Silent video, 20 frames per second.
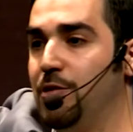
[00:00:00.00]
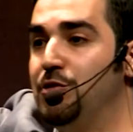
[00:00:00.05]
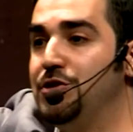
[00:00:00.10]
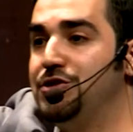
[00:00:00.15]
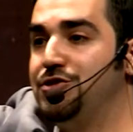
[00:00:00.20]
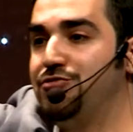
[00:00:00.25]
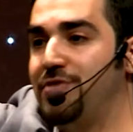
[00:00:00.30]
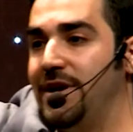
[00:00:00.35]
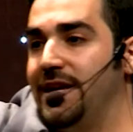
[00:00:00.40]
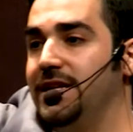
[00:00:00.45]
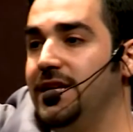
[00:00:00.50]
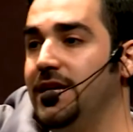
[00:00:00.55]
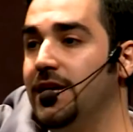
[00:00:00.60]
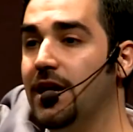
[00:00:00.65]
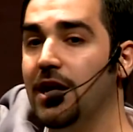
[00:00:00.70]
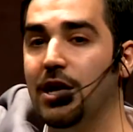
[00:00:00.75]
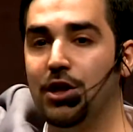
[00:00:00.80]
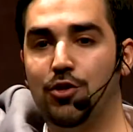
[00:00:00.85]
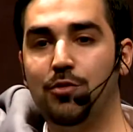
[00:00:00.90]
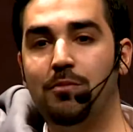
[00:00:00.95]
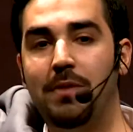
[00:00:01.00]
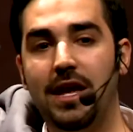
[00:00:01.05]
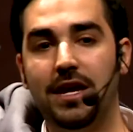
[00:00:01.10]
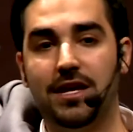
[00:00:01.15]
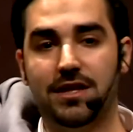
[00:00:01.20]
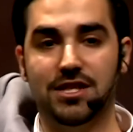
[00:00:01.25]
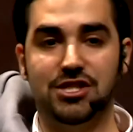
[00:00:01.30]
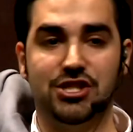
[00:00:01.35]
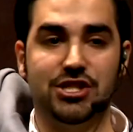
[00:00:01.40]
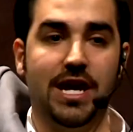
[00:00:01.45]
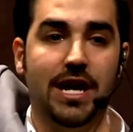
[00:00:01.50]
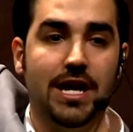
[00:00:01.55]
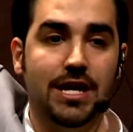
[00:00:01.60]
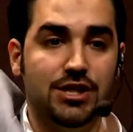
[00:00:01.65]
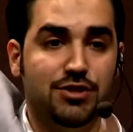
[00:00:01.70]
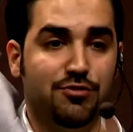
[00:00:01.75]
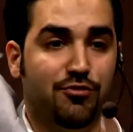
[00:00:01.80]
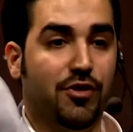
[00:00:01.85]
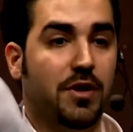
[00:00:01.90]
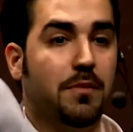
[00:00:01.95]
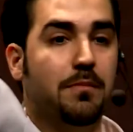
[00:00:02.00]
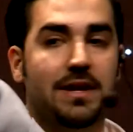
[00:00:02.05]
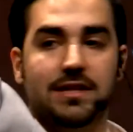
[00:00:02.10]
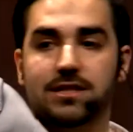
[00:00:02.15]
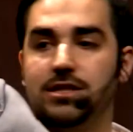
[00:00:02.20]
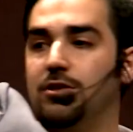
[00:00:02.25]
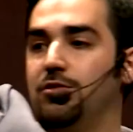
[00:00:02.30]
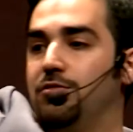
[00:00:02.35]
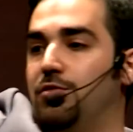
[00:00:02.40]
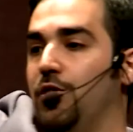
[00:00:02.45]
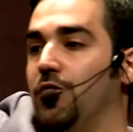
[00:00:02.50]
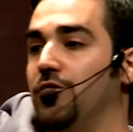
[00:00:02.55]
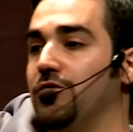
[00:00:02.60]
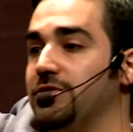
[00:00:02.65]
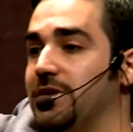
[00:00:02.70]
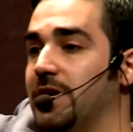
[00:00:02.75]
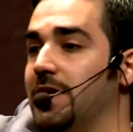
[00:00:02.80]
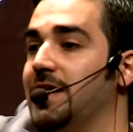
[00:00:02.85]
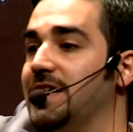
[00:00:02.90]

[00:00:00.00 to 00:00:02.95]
Who is ready to make the change for a better world